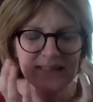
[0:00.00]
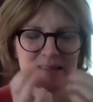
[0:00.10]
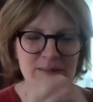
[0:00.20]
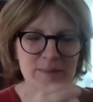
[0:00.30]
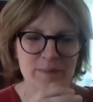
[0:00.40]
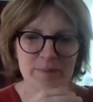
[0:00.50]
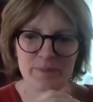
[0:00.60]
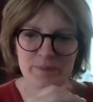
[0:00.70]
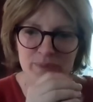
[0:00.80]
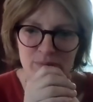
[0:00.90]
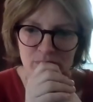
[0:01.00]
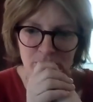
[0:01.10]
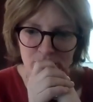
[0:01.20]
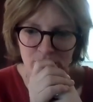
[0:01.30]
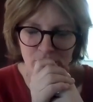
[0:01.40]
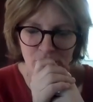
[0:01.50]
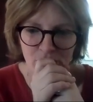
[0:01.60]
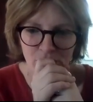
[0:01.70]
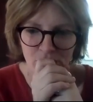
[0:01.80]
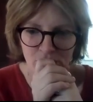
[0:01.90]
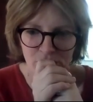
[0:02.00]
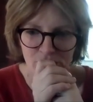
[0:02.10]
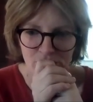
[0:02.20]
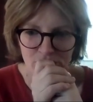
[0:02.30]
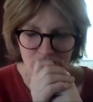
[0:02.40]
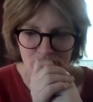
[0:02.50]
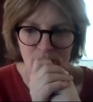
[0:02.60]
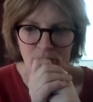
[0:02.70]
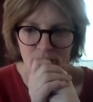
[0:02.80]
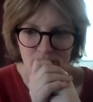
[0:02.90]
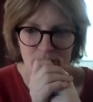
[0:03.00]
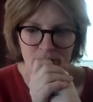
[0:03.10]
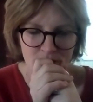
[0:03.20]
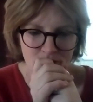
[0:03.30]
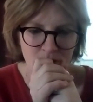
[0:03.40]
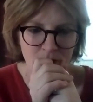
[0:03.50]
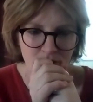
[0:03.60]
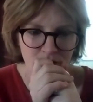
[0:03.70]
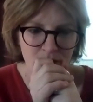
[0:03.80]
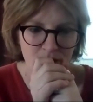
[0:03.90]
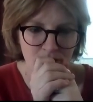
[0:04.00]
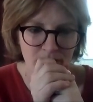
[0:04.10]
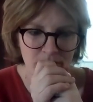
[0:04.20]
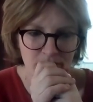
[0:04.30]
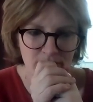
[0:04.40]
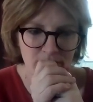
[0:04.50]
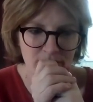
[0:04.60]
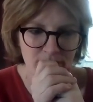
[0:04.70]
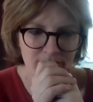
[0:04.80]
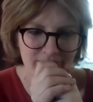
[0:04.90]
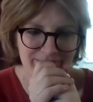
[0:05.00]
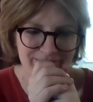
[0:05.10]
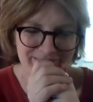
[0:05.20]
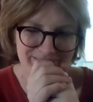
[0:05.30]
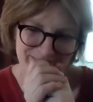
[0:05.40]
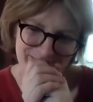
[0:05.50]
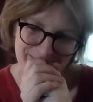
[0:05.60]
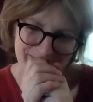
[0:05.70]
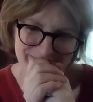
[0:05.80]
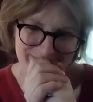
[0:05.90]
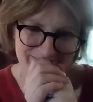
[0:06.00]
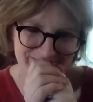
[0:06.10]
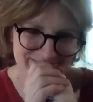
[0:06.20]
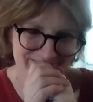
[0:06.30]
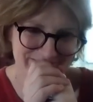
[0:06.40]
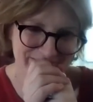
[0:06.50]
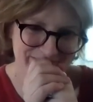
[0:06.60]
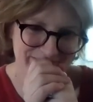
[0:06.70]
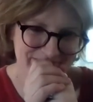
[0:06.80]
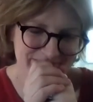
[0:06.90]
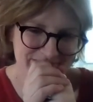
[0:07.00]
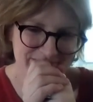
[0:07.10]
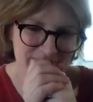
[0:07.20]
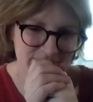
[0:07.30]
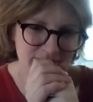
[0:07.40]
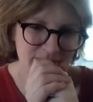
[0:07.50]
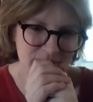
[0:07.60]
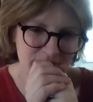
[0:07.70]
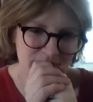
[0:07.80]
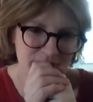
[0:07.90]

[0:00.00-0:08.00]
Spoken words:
The person shown says nothing.